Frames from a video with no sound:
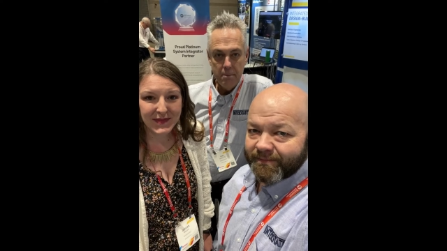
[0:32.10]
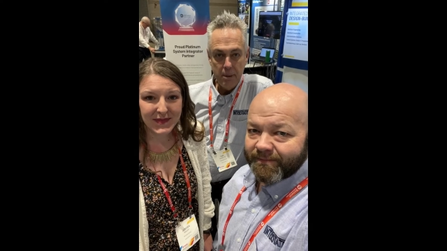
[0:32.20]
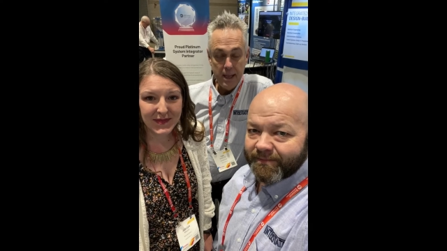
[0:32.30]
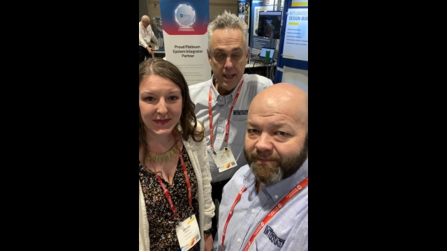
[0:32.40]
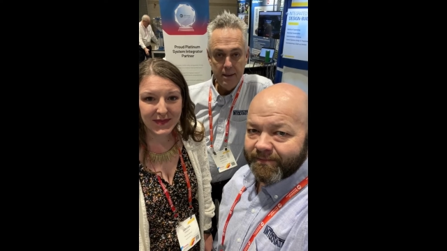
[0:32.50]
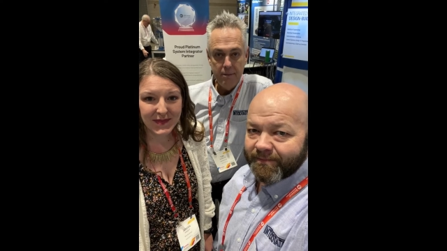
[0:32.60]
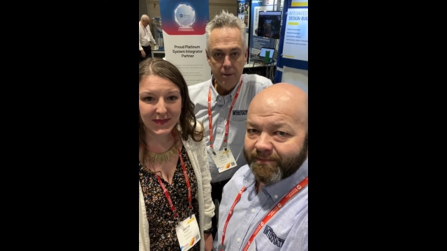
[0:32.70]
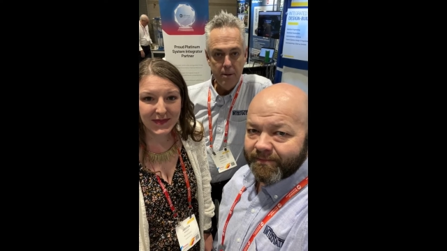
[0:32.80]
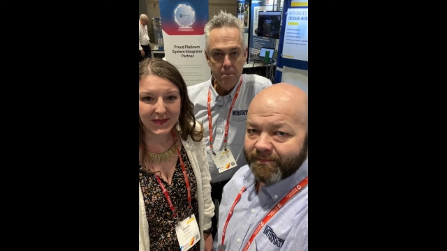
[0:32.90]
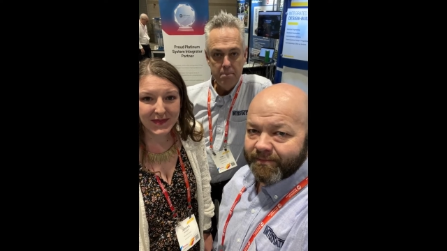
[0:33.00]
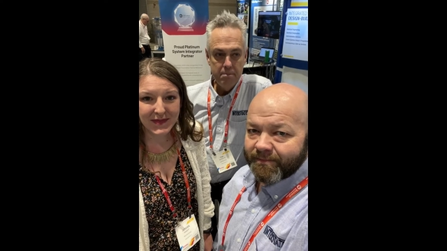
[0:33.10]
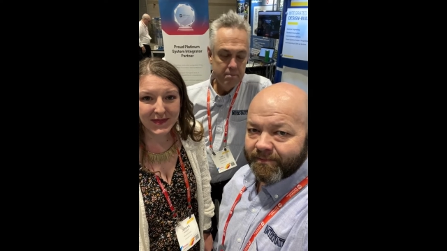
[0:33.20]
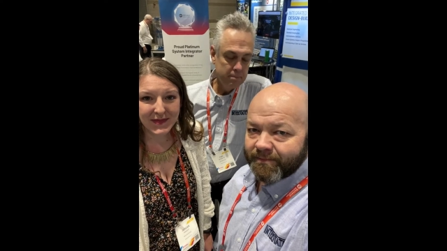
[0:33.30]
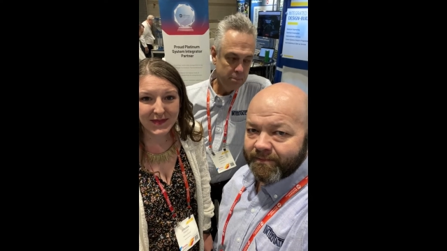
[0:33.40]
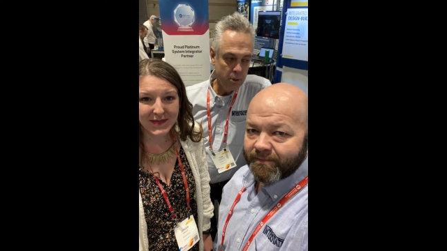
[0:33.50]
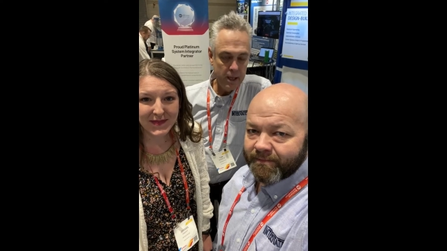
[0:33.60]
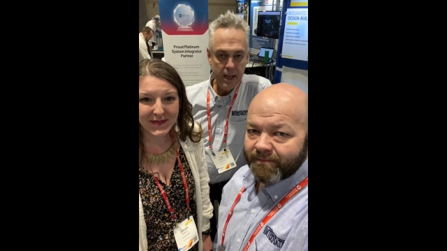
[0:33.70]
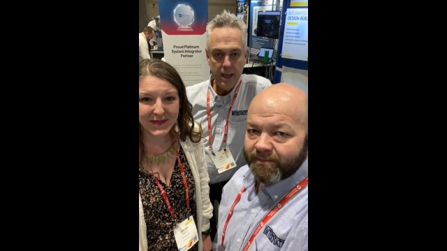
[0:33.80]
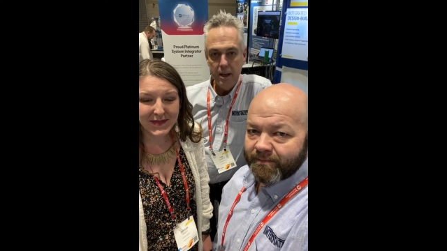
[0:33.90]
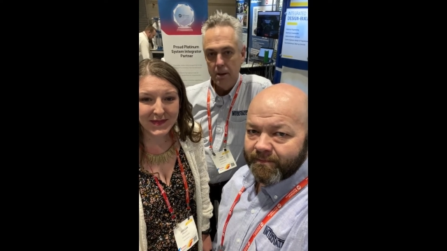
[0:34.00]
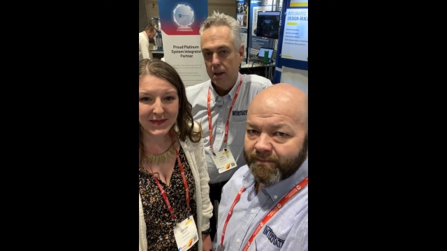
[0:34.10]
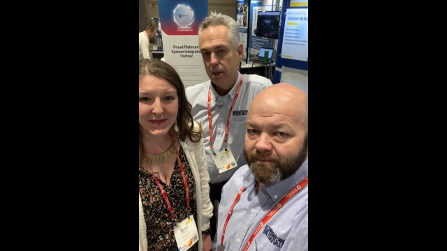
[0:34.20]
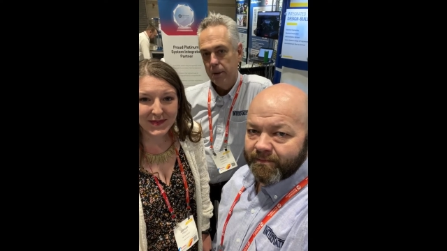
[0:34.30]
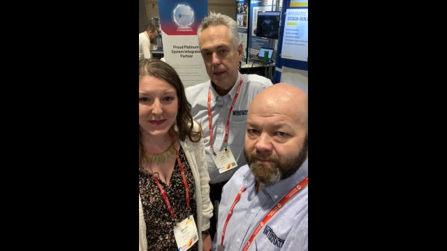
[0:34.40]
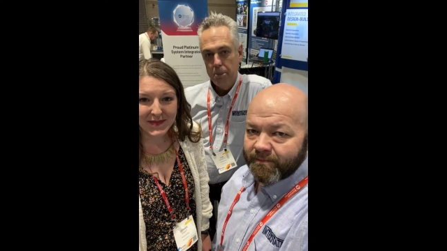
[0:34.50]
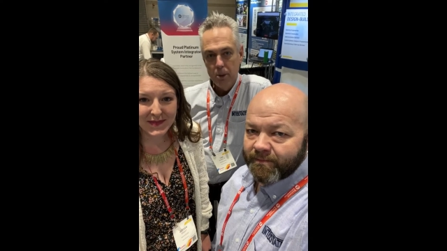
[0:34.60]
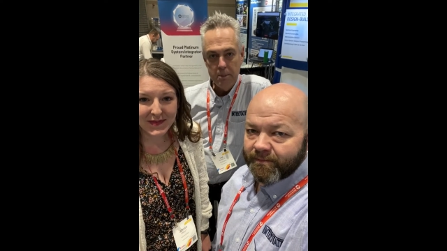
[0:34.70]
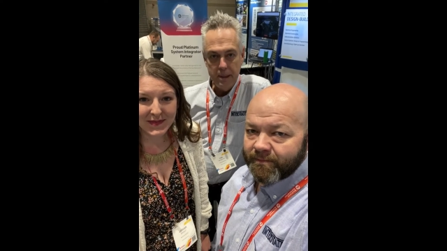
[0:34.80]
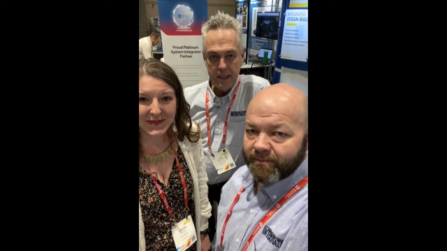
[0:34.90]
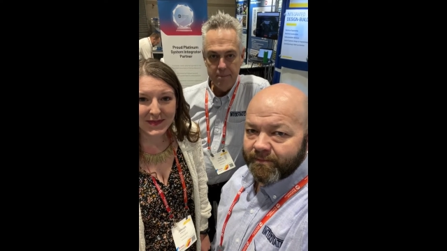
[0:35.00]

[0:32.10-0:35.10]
Speaker 1: plant from point A to all the way to point B.